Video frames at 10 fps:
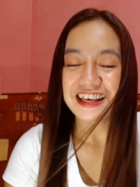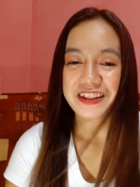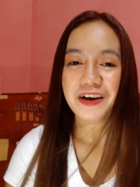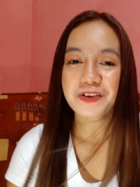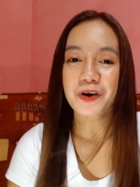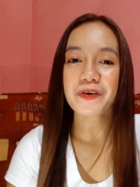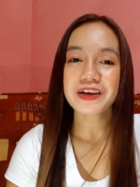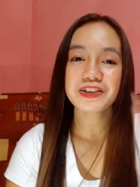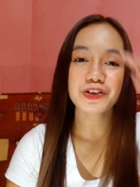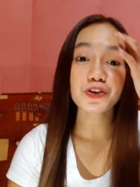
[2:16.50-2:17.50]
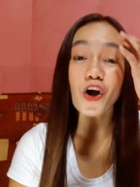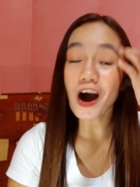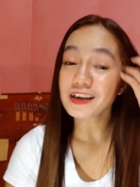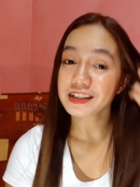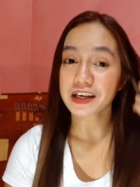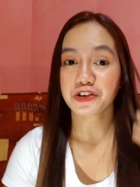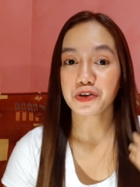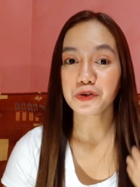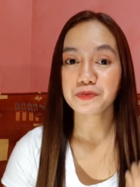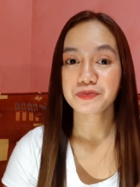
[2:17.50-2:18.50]
yeah, they're going to contact
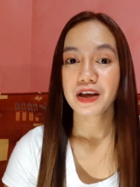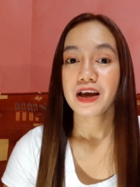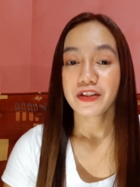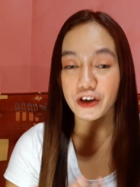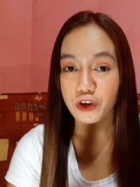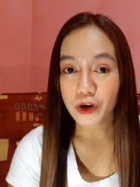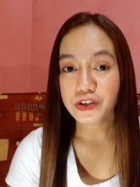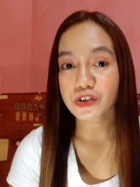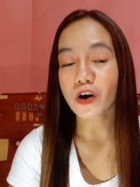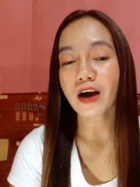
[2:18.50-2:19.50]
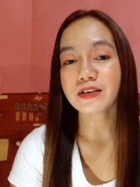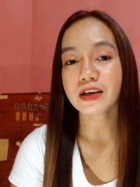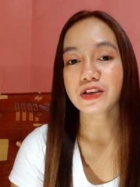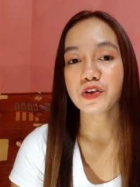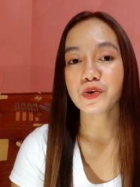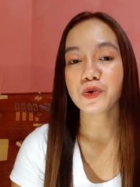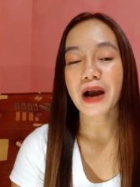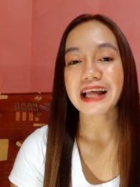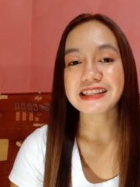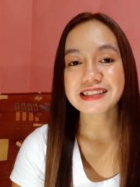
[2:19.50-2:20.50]
you. They're going to contact you
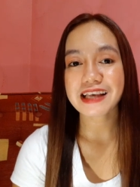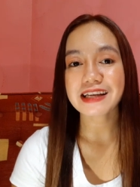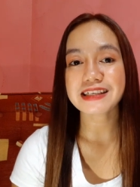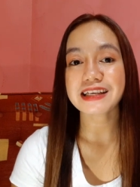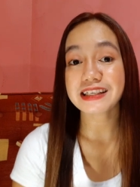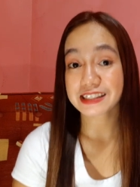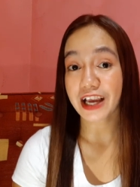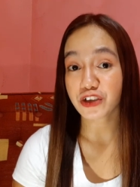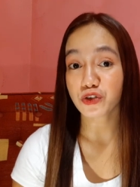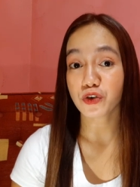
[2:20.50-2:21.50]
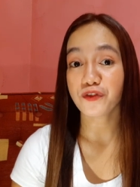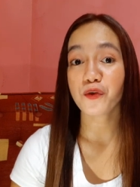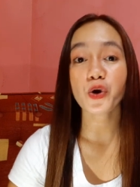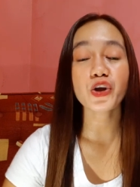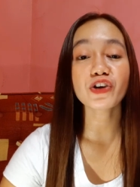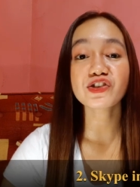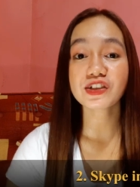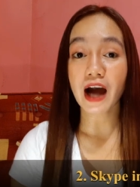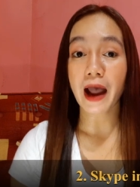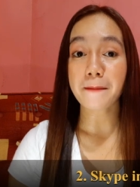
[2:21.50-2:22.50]
and set the schedule for your
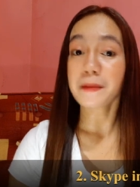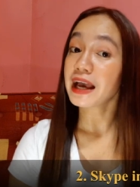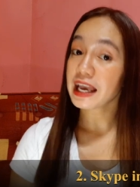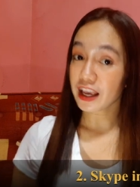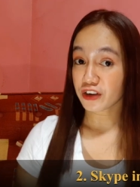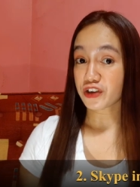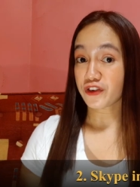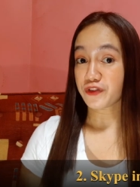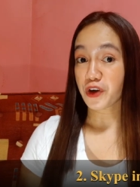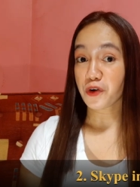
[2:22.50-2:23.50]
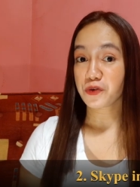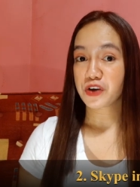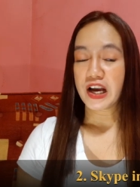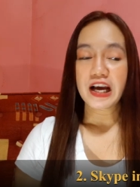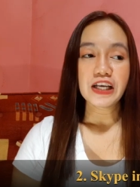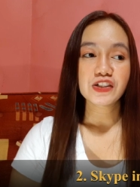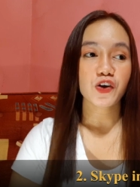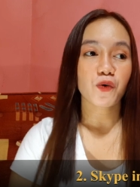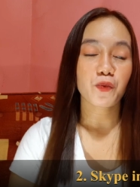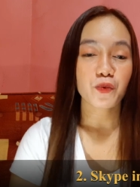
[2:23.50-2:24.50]
Skype interview.
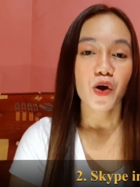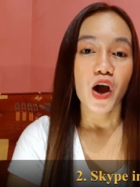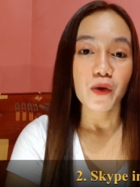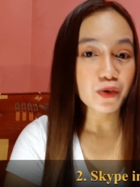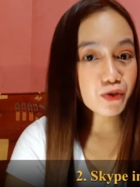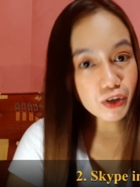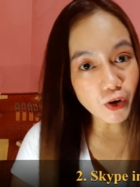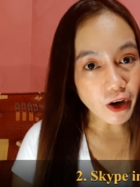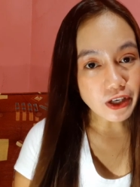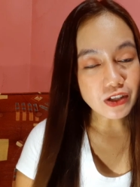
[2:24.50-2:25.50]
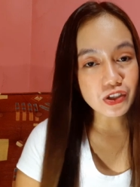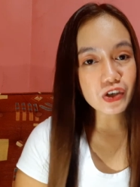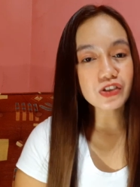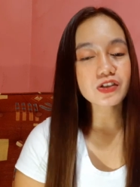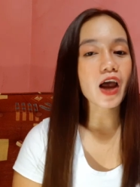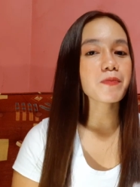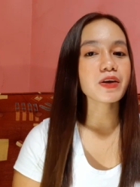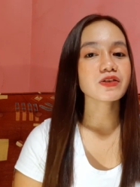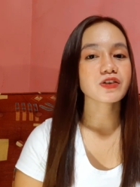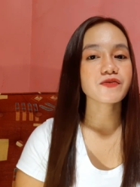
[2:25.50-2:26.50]
So, with regarding to your Skype
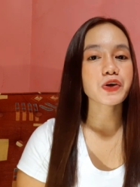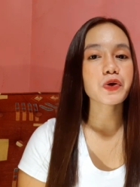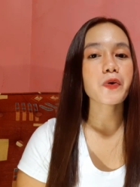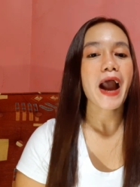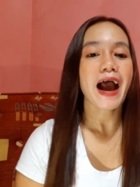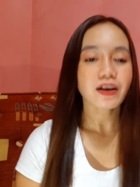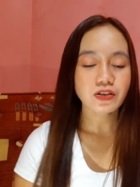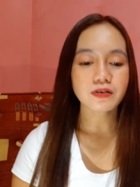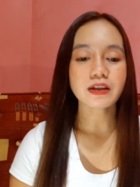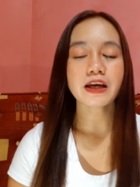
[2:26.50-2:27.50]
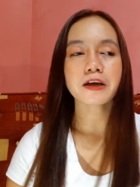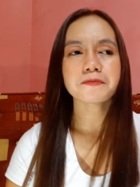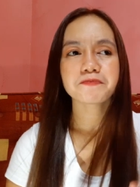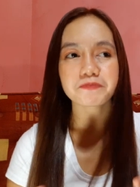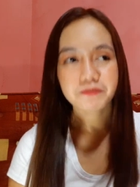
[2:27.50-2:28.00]
interview, actually,